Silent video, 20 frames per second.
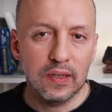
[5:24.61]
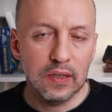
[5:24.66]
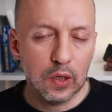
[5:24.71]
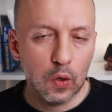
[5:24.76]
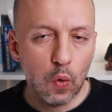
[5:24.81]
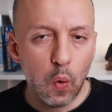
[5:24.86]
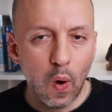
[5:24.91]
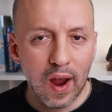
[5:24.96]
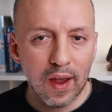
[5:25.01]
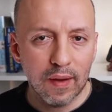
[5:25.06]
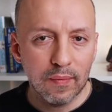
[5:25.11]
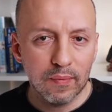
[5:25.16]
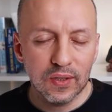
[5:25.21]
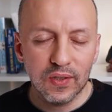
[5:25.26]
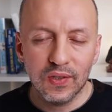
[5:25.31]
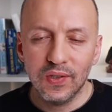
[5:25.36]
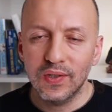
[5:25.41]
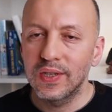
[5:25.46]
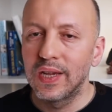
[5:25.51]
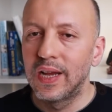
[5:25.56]

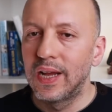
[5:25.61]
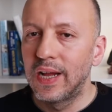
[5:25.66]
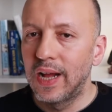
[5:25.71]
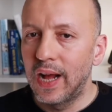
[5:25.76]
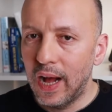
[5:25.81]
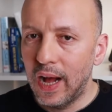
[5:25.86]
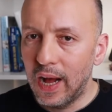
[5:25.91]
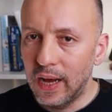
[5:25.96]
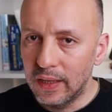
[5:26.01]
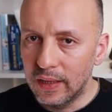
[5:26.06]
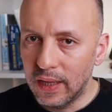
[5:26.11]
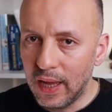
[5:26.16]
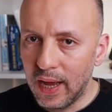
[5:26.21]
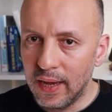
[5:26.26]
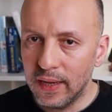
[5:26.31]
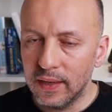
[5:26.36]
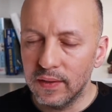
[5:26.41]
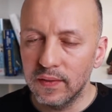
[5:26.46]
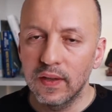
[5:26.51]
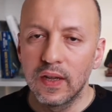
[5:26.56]
requirements
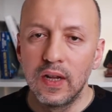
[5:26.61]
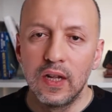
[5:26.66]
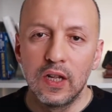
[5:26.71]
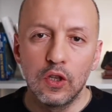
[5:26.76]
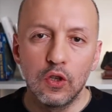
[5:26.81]
aligned,